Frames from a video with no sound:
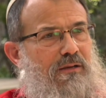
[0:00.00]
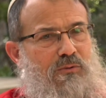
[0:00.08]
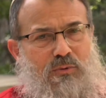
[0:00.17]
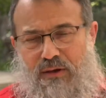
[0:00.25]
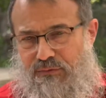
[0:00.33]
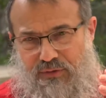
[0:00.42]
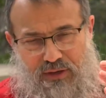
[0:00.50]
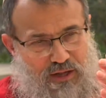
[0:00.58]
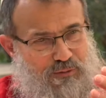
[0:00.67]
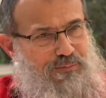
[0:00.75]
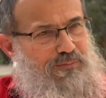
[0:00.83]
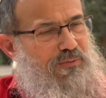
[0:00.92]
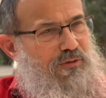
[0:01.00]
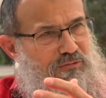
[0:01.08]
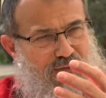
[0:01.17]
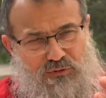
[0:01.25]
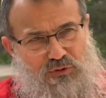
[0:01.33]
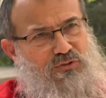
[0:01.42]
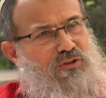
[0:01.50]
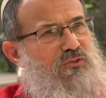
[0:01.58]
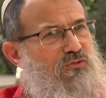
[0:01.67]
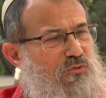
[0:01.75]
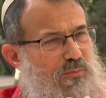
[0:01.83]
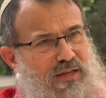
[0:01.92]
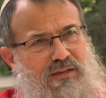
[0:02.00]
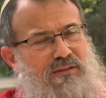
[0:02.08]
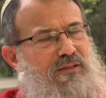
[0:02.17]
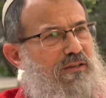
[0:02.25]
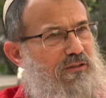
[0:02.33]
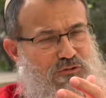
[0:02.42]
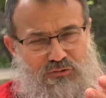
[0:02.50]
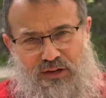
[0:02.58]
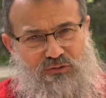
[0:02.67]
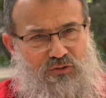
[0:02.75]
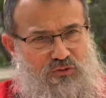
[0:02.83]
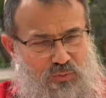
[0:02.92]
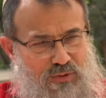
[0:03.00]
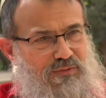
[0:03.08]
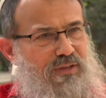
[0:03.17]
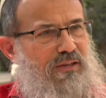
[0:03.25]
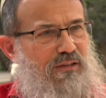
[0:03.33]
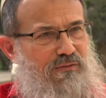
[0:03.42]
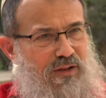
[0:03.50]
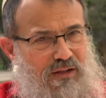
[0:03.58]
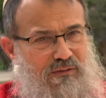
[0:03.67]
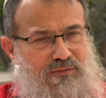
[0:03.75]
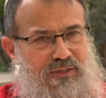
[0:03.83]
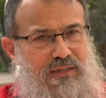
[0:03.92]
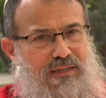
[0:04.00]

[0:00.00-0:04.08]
We have to help the refugees, humanitarian crisis. We have to get involved.